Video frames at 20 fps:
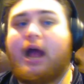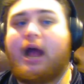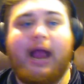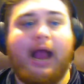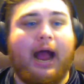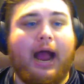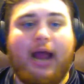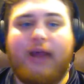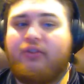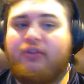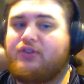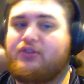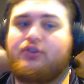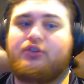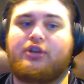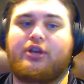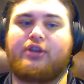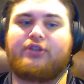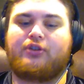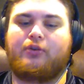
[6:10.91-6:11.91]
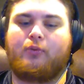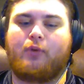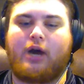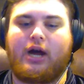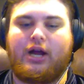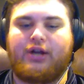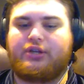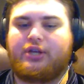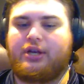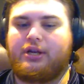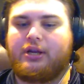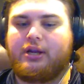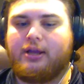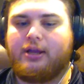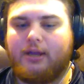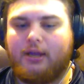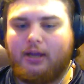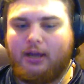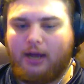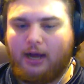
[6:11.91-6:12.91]
I highly suggest you watch it.
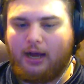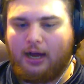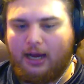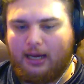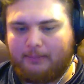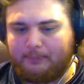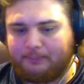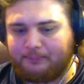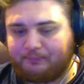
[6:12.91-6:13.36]
I'm